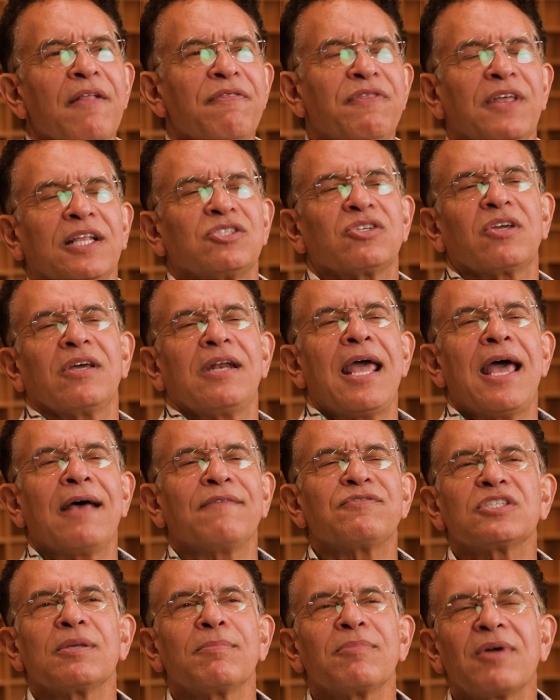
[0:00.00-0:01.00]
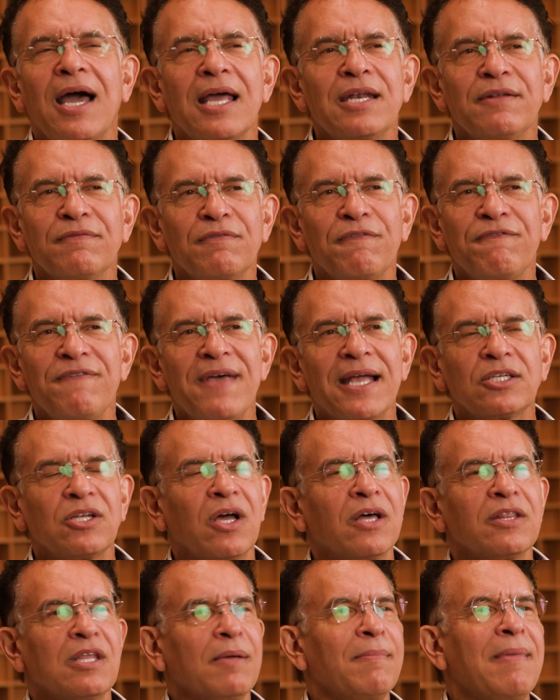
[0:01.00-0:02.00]
that's going to have some kind of effect
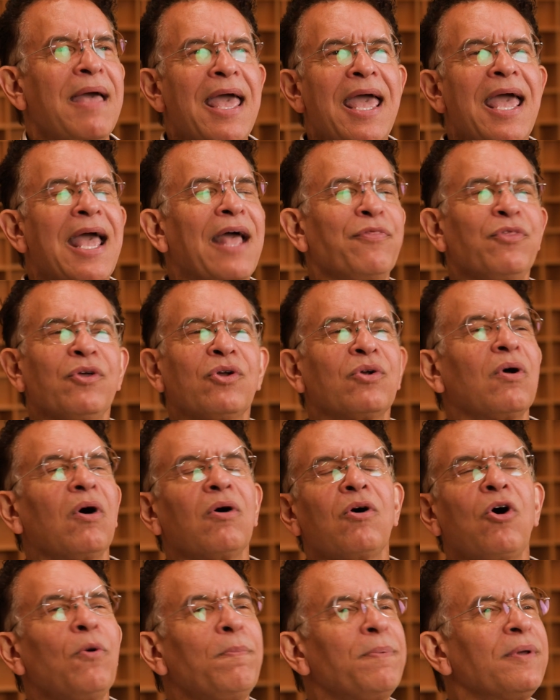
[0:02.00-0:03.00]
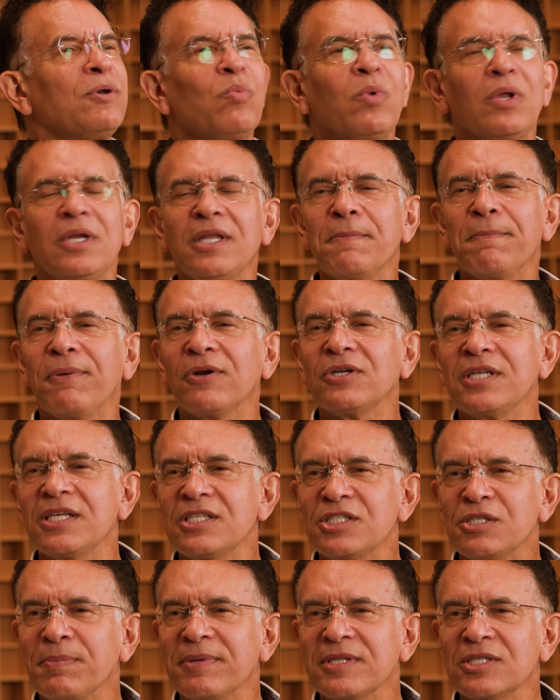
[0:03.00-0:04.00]
on them. And they're open, willing
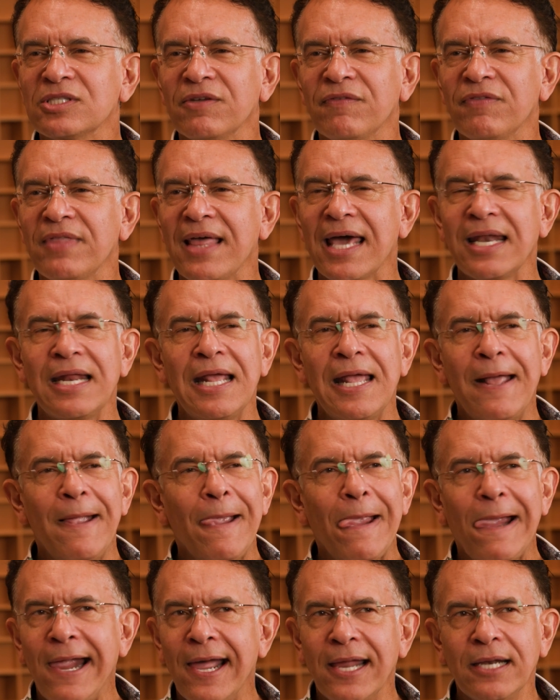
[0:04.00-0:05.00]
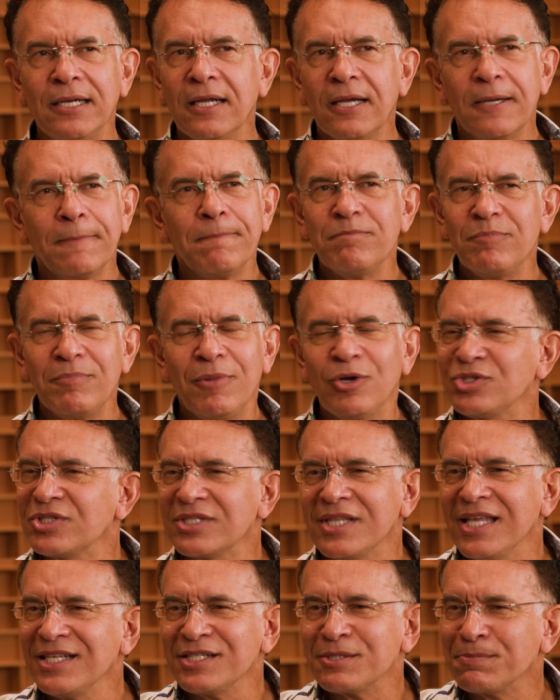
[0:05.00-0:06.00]
participants of that. And most
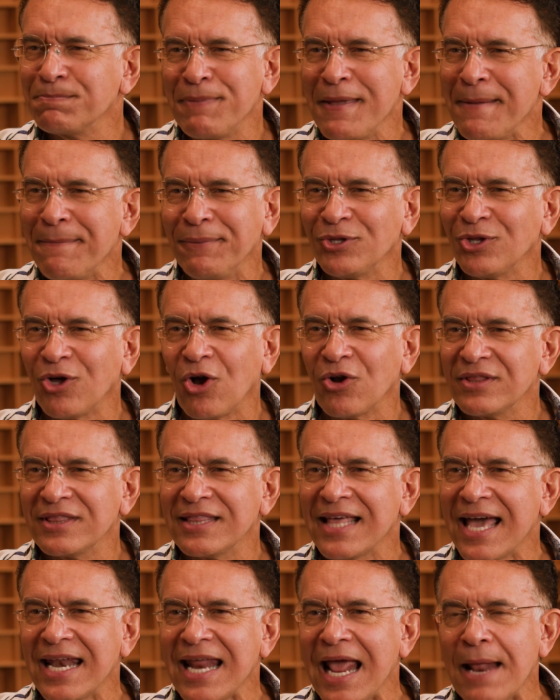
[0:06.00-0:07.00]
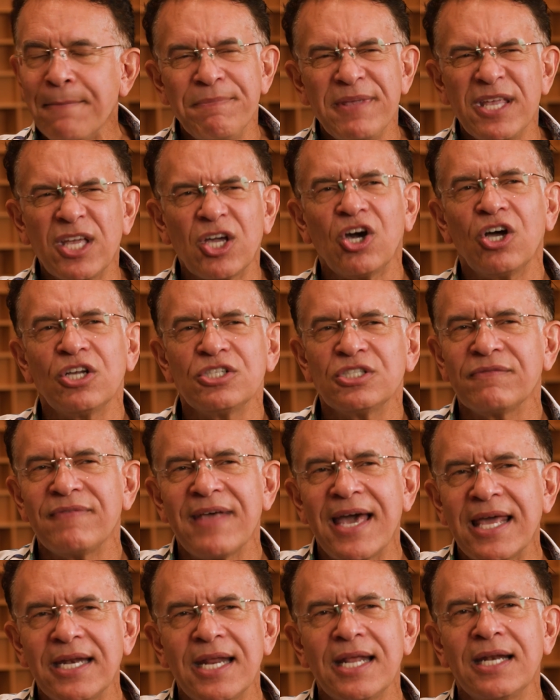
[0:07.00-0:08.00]
things, people aren't that. And because of
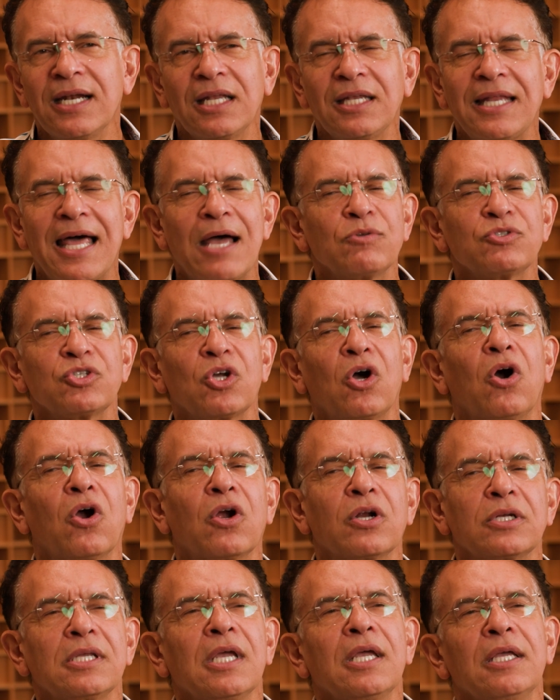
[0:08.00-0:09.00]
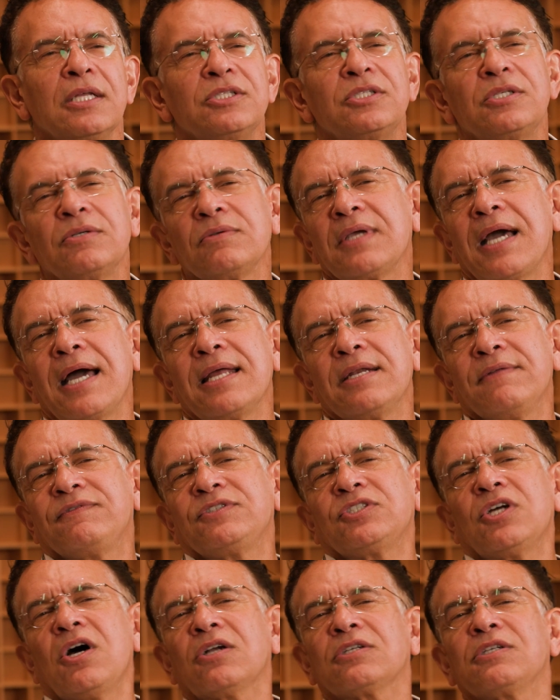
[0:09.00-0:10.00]
that, it allows art to kind of
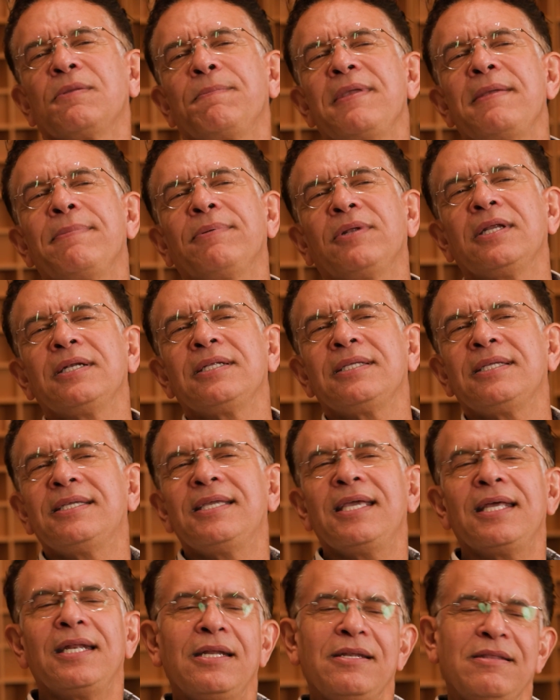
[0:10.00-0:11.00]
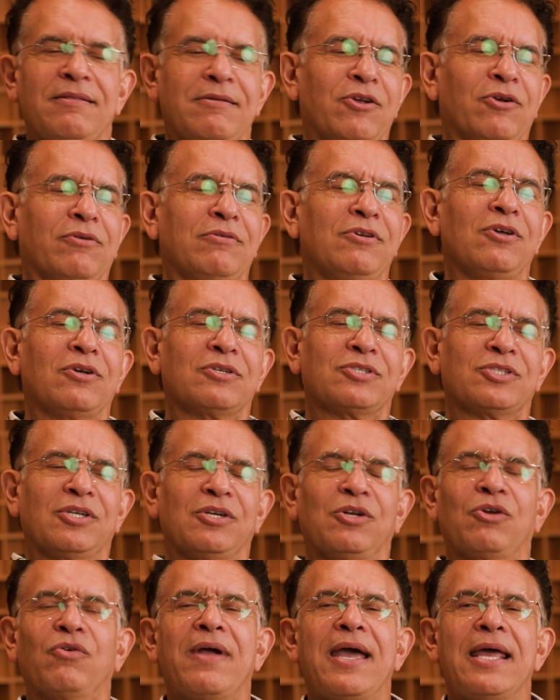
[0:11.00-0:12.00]
talk to people and get in your nooks
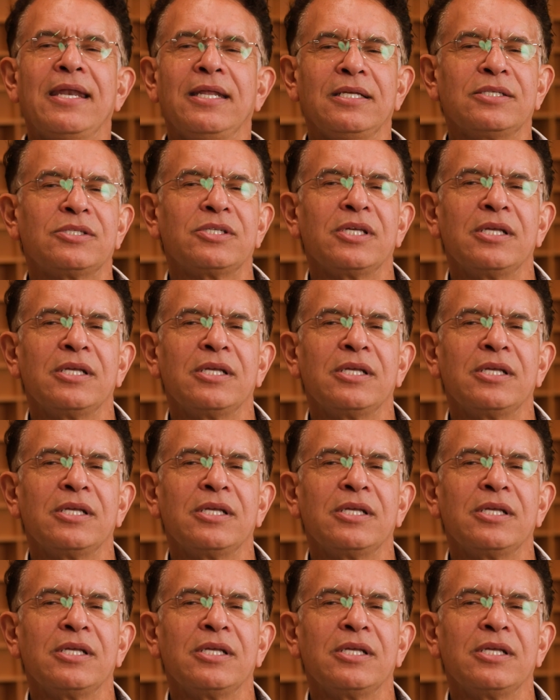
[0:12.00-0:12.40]
and crannies